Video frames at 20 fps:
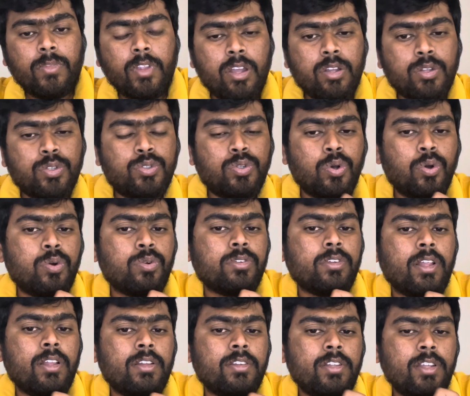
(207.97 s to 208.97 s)
So
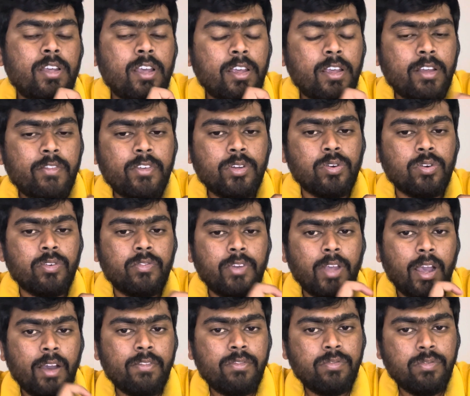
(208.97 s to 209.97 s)
here we go. We
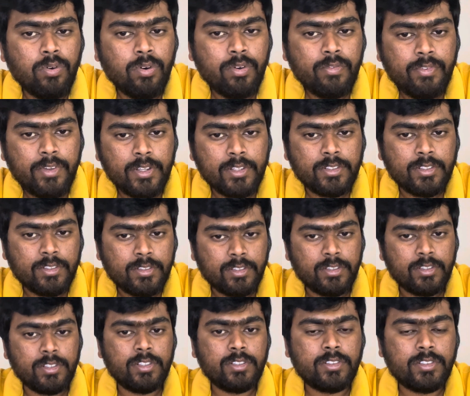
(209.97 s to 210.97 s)
have four phases
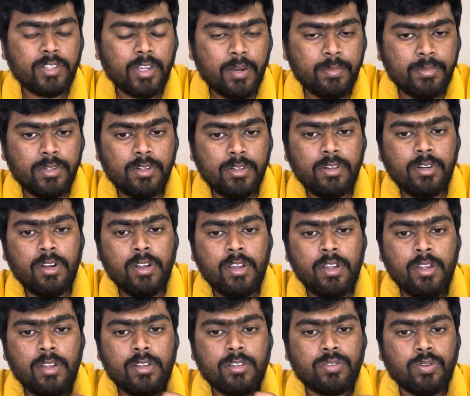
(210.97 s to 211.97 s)
in this chapter.
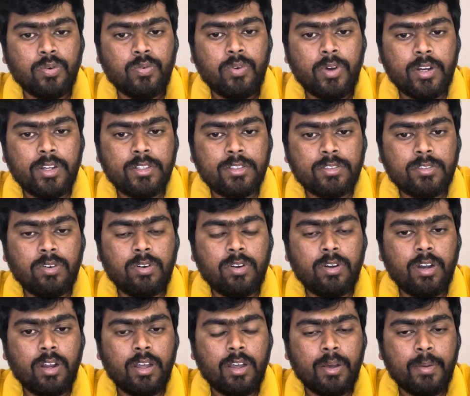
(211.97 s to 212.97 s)
So one is
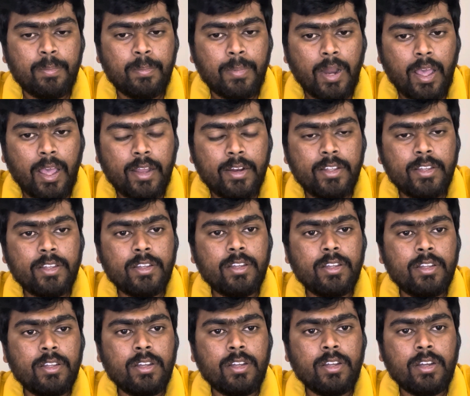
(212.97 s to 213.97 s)
called planning.
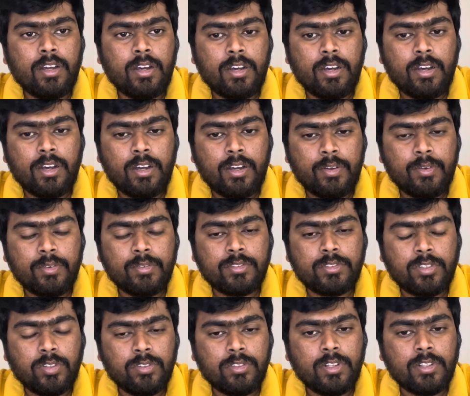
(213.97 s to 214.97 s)

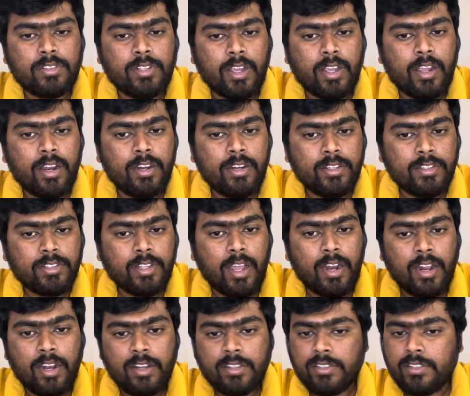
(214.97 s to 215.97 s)
So the second is
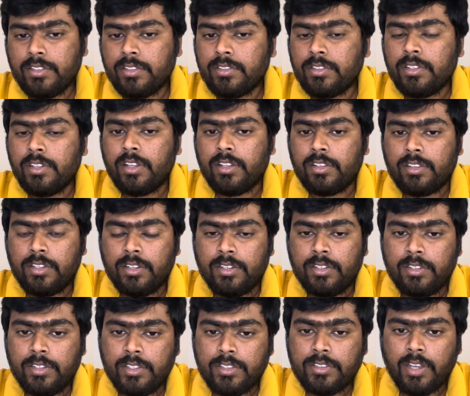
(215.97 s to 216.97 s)
analysis,
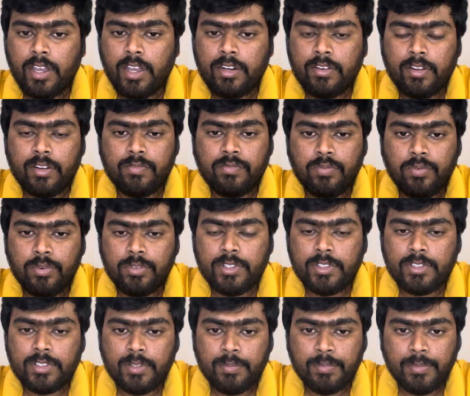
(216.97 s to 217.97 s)
third design, and fourth
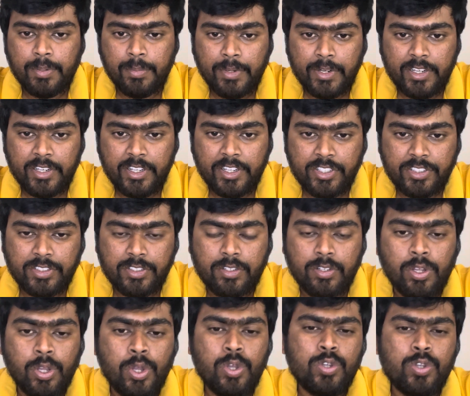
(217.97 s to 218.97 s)
is implementation.
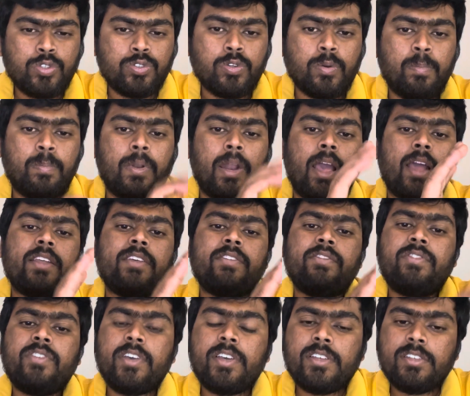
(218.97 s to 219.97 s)
So planning
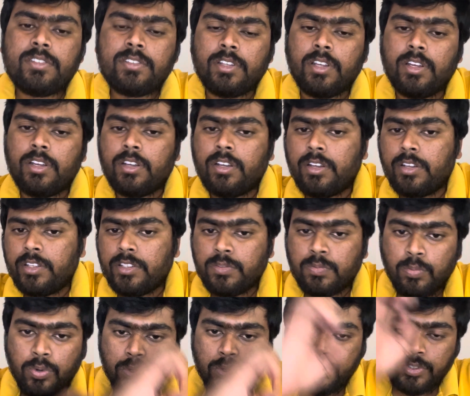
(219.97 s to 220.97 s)
phase is
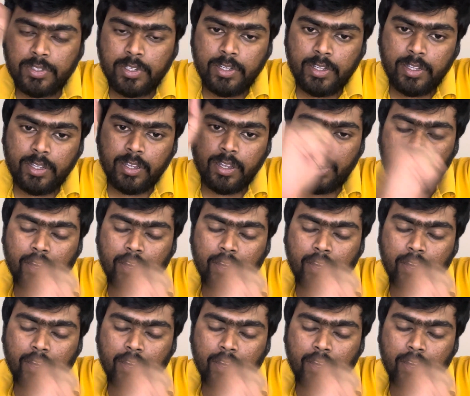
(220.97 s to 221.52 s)
mostly